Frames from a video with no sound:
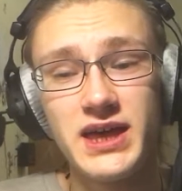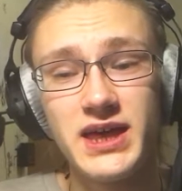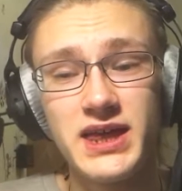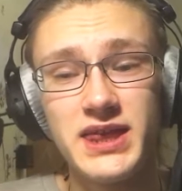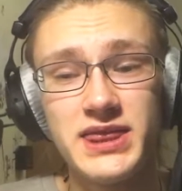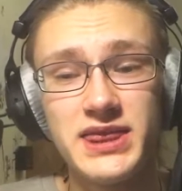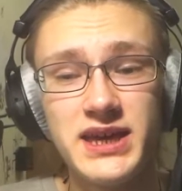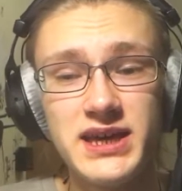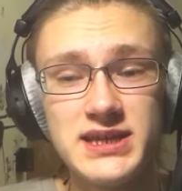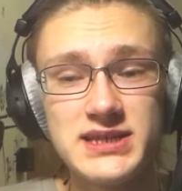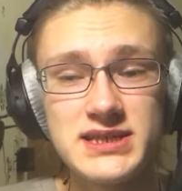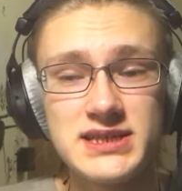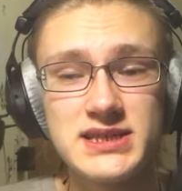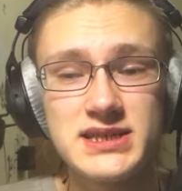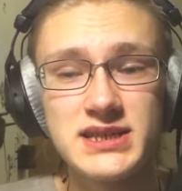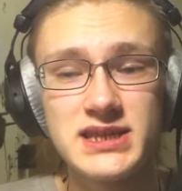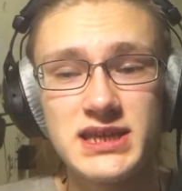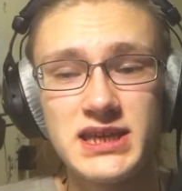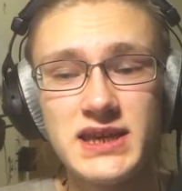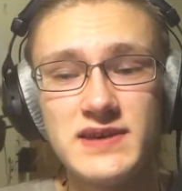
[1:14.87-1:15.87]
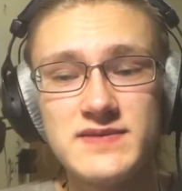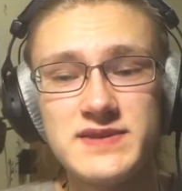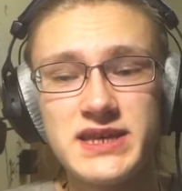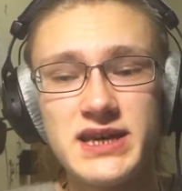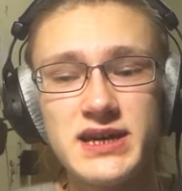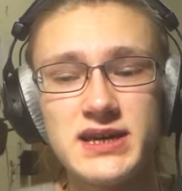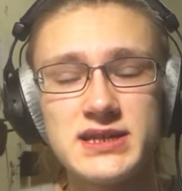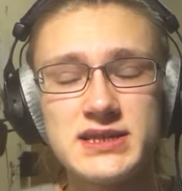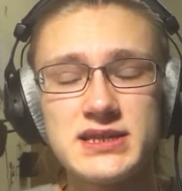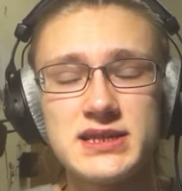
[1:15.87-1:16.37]
This gives
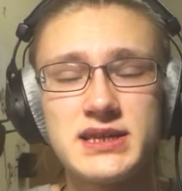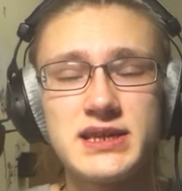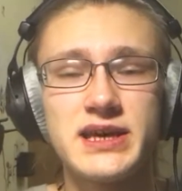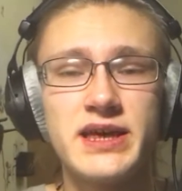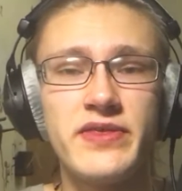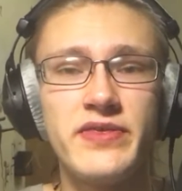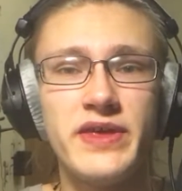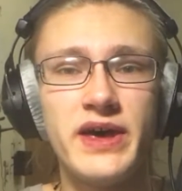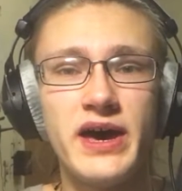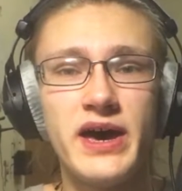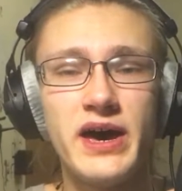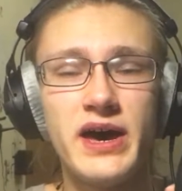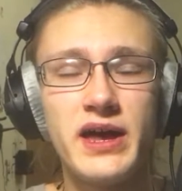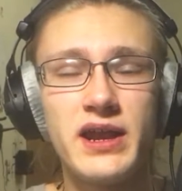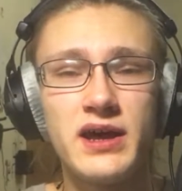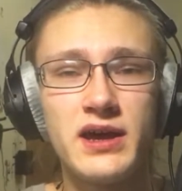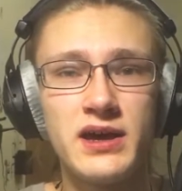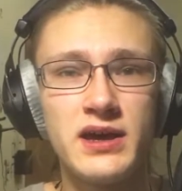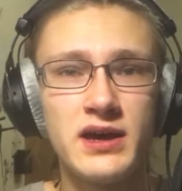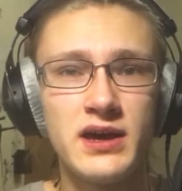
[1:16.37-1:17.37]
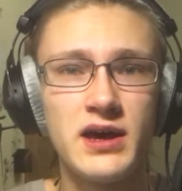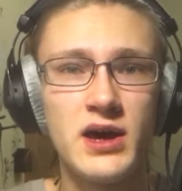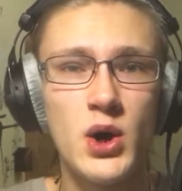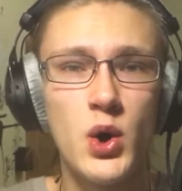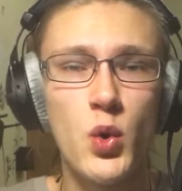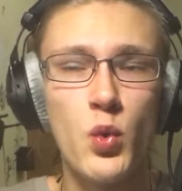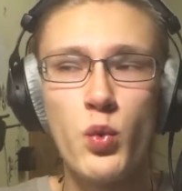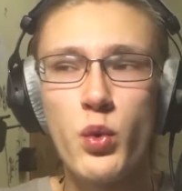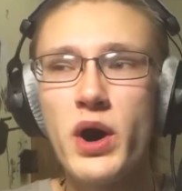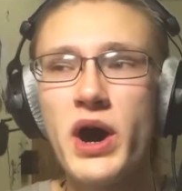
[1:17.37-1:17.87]
us that
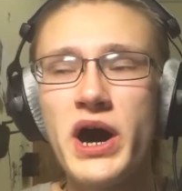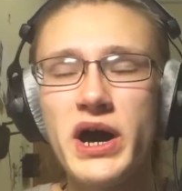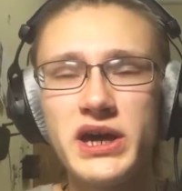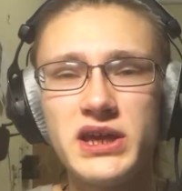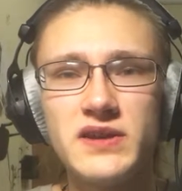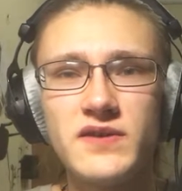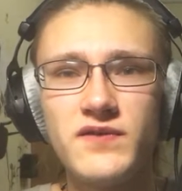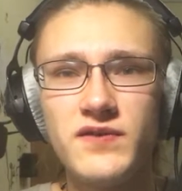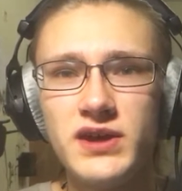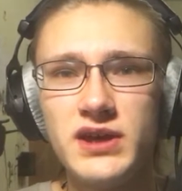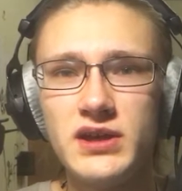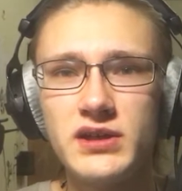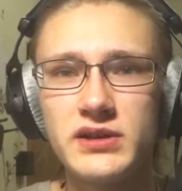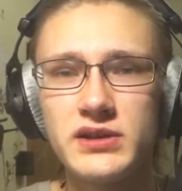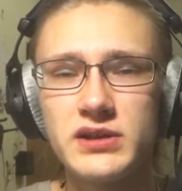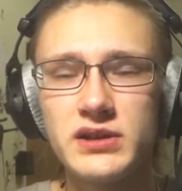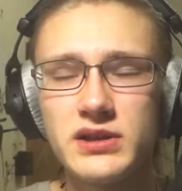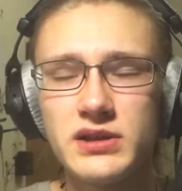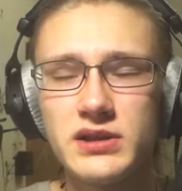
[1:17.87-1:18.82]
wide feel,